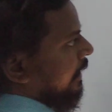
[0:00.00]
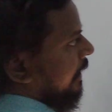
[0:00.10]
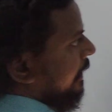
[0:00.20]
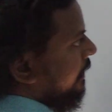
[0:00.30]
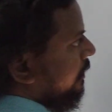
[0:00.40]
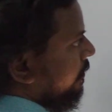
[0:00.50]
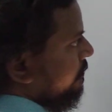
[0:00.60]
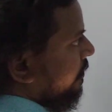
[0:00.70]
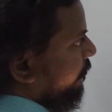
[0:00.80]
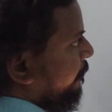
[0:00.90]
In
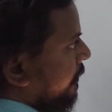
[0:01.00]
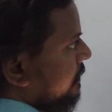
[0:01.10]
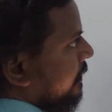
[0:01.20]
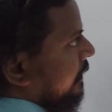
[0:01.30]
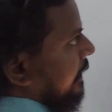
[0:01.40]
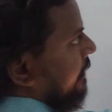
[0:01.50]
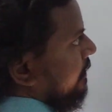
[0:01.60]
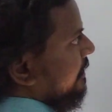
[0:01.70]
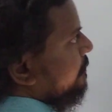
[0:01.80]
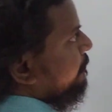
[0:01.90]
terms of percentage
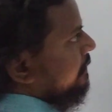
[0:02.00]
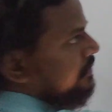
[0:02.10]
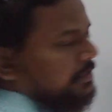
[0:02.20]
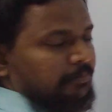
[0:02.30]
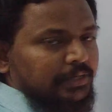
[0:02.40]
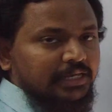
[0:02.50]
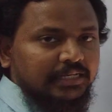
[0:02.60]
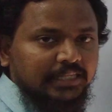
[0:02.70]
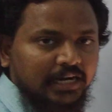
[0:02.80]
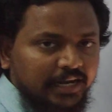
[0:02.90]
and
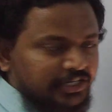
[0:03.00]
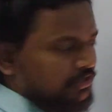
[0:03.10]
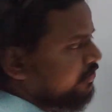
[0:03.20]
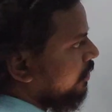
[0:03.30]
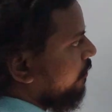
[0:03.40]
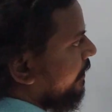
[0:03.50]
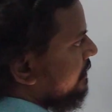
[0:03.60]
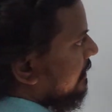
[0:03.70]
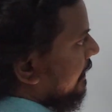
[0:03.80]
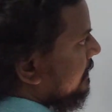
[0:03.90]
SPCP, the relation is
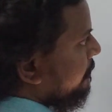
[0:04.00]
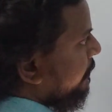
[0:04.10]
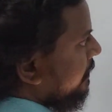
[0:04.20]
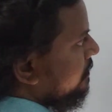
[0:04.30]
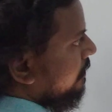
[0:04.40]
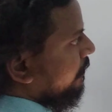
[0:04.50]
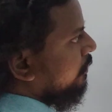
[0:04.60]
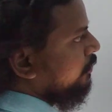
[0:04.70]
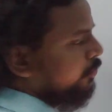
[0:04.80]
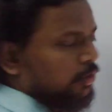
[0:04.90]
always SP is
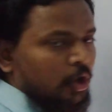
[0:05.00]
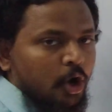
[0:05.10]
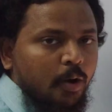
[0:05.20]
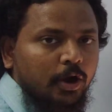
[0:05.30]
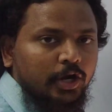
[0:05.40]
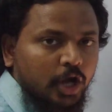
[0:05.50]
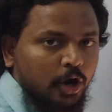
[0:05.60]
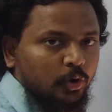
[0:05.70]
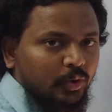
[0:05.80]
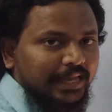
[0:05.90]
equal to,
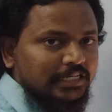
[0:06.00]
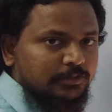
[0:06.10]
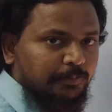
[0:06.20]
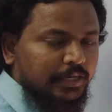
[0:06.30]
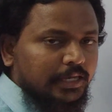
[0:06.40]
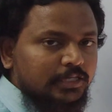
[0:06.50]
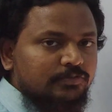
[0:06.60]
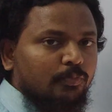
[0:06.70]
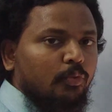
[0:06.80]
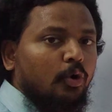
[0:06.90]
now SP
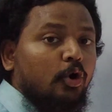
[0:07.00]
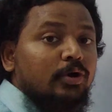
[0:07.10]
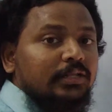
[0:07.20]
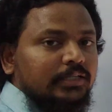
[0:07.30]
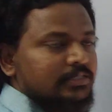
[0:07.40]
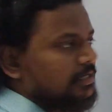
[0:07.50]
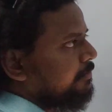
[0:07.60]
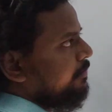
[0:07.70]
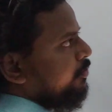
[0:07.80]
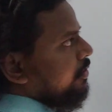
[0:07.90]
is more than the
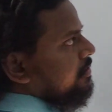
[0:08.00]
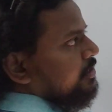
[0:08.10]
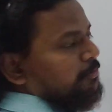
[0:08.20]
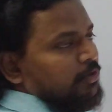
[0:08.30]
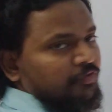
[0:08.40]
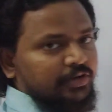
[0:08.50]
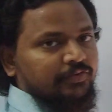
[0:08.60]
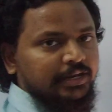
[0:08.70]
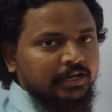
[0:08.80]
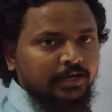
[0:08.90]
CP because it is profit,
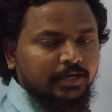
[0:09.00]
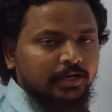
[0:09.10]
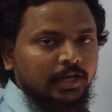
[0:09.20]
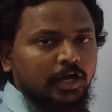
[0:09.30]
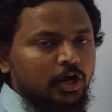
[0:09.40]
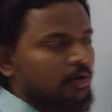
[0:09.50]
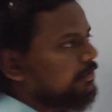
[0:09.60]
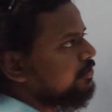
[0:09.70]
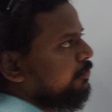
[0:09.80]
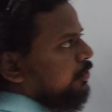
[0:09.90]
very clear. How
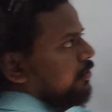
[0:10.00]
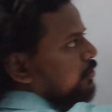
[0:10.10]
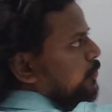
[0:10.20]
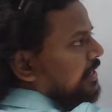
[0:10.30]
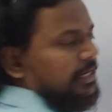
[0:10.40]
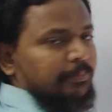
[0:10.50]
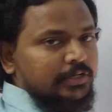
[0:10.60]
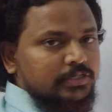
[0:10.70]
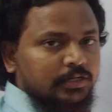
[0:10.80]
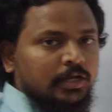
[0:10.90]
much more?
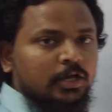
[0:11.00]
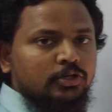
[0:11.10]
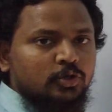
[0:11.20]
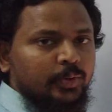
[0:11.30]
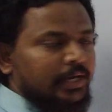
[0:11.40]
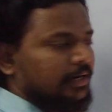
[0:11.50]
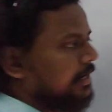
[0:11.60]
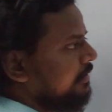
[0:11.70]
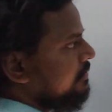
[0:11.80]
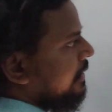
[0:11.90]
20%. So we can
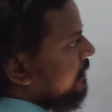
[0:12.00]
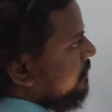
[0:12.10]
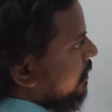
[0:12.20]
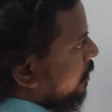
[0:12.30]
write this as